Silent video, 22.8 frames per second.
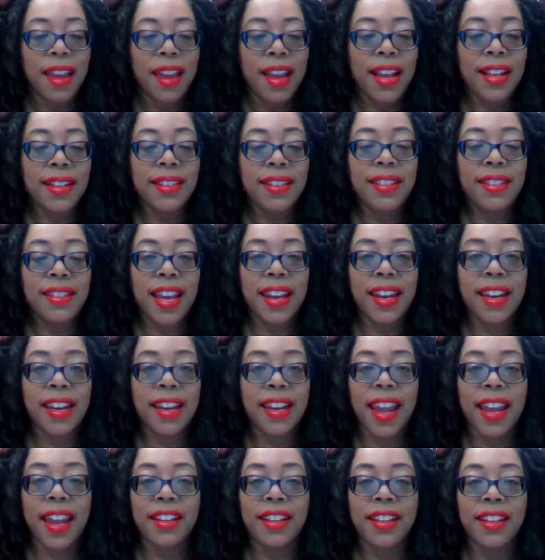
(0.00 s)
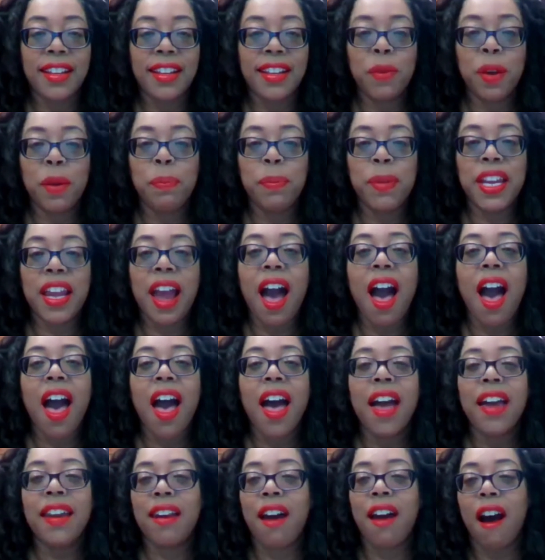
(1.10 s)
His dedication went
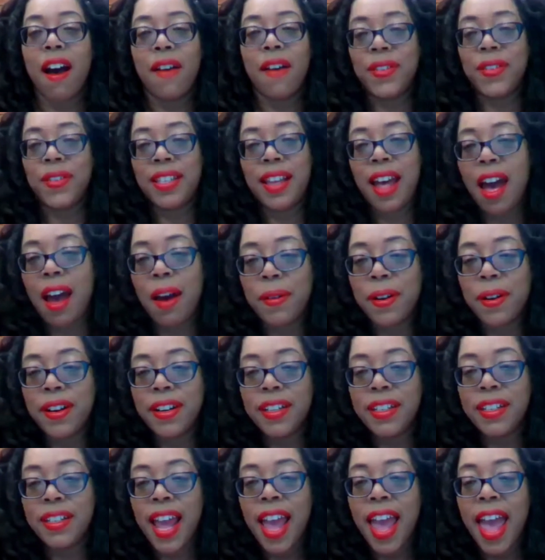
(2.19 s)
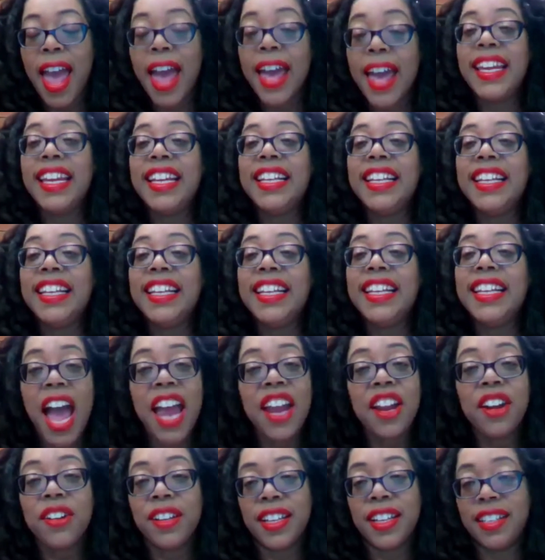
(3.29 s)
beyond office hours, and he
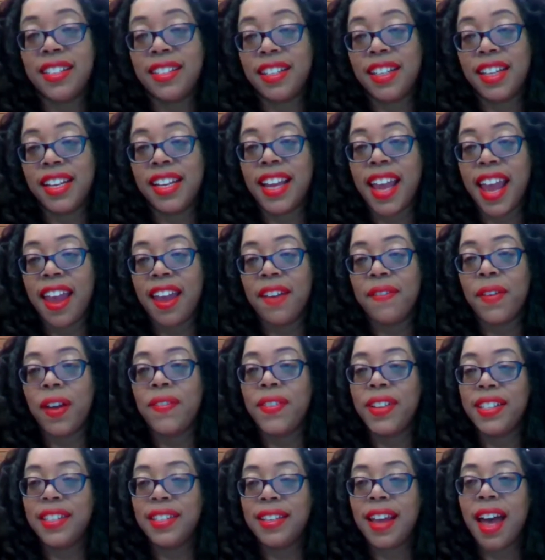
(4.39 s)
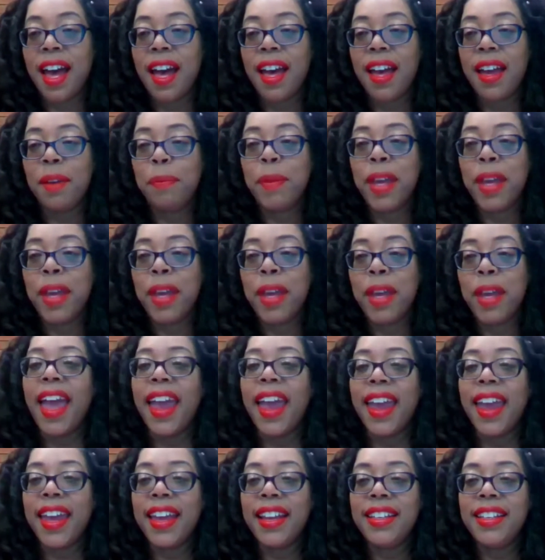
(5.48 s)
tirelessly gave of his time
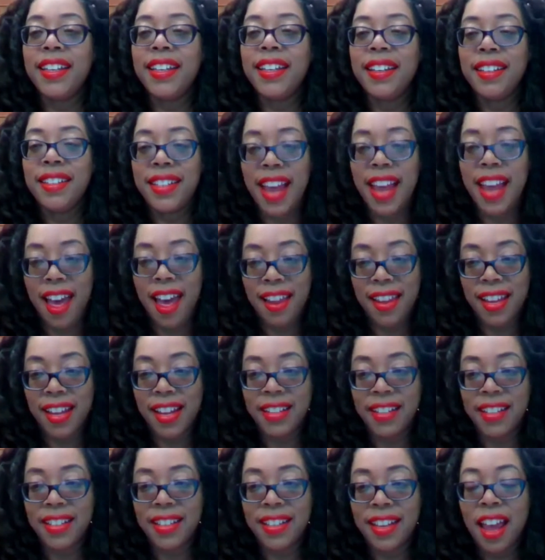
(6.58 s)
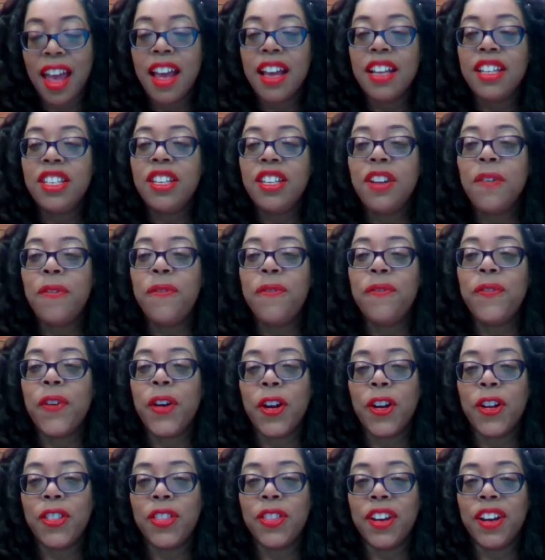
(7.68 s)
and talents to
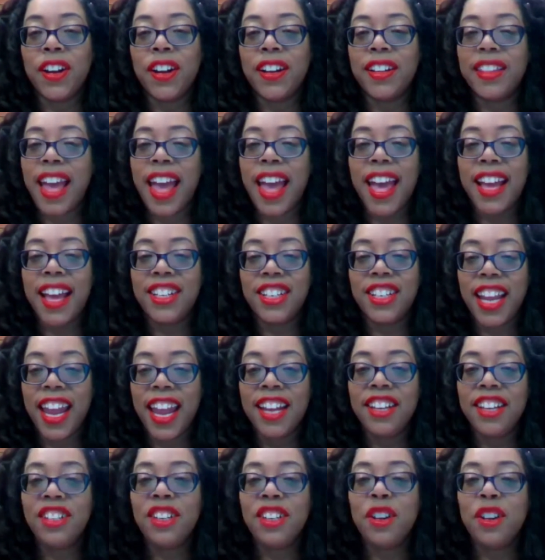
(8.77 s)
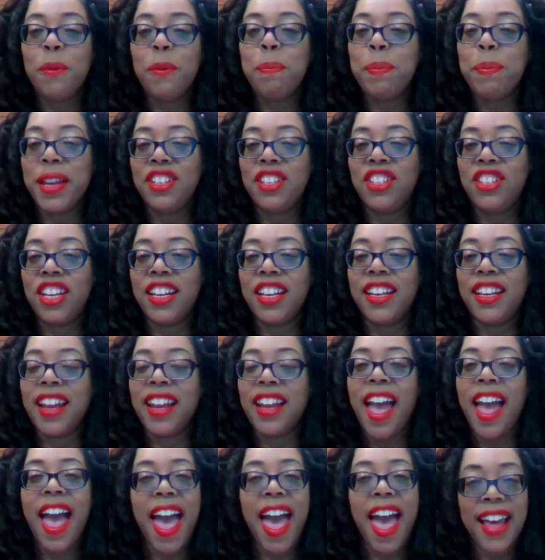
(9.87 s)
further the educational mission
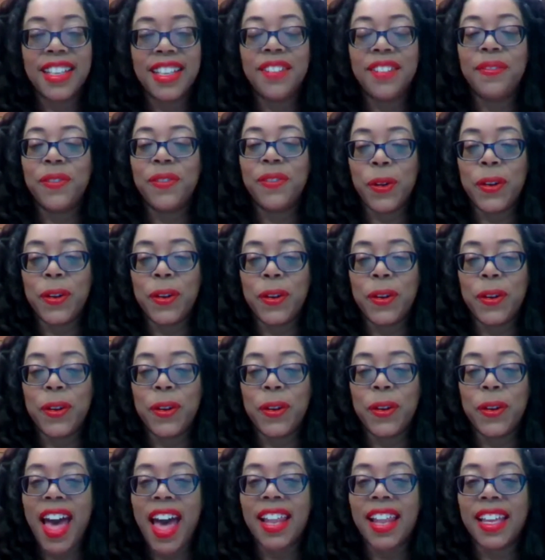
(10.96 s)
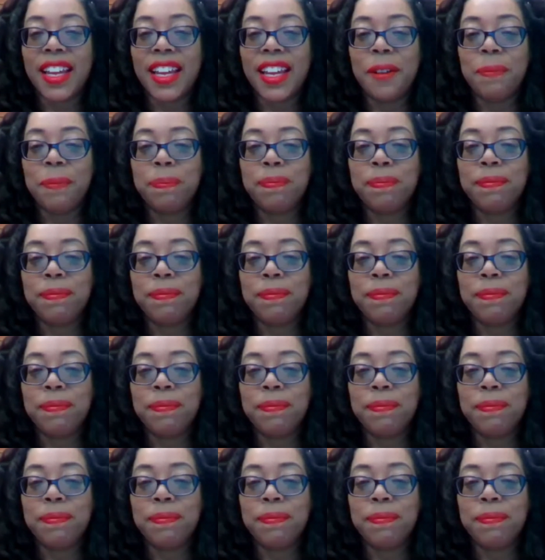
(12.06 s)
at Florissant Valley.